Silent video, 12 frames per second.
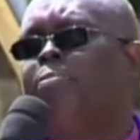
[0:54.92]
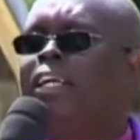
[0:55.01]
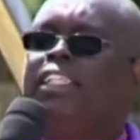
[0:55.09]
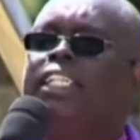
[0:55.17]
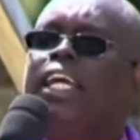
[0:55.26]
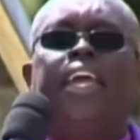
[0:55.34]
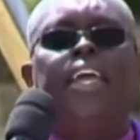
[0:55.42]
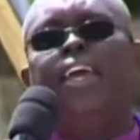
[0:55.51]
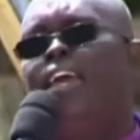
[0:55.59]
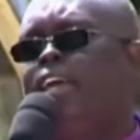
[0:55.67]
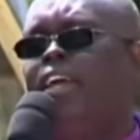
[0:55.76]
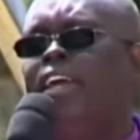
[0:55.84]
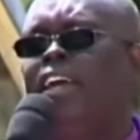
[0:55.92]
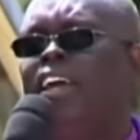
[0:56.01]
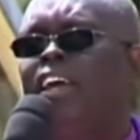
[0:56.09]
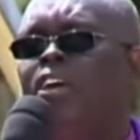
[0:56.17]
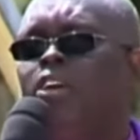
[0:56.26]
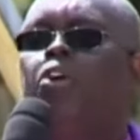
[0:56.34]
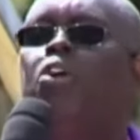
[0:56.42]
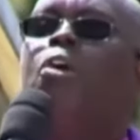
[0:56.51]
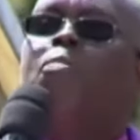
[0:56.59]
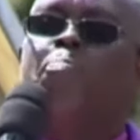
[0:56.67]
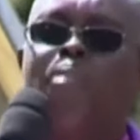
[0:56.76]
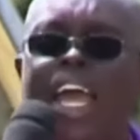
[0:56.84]
Patia yeye. You
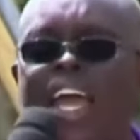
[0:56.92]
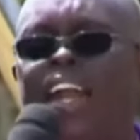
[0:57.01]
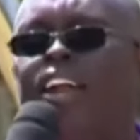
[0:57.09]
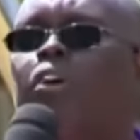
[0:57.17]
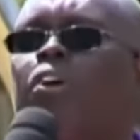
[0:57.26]
know men